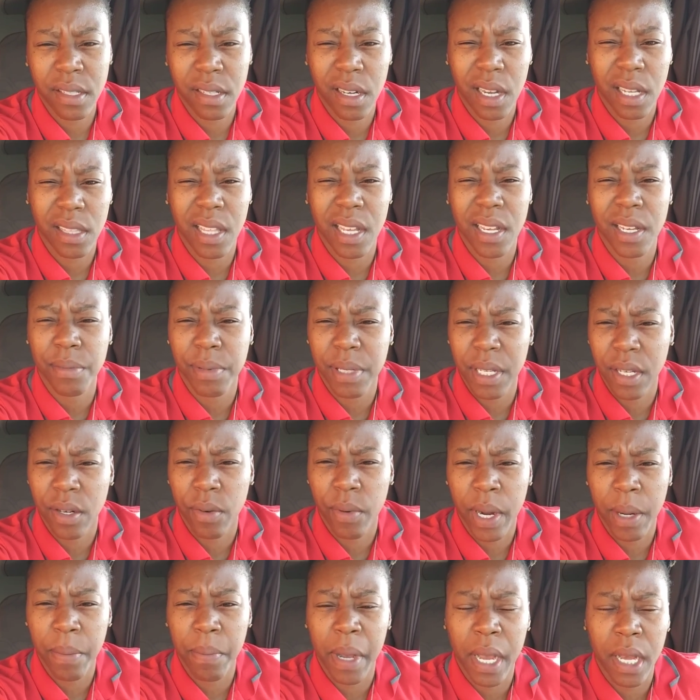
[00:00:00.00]
I think I'm saying it
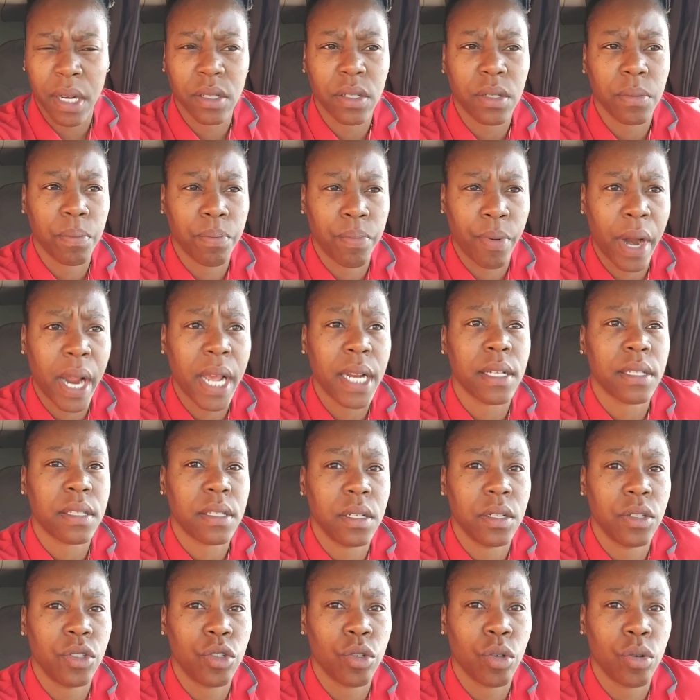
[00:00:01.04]
right,
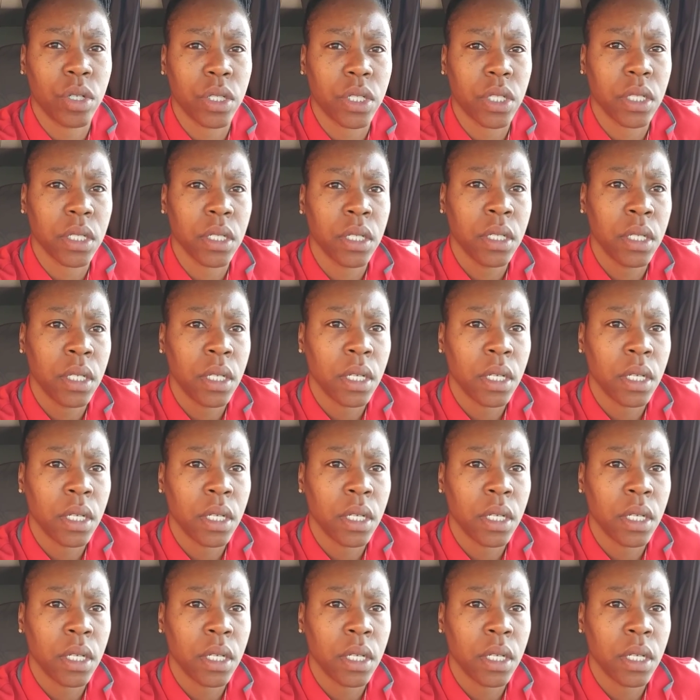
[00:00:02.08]
Brandon, Georgia.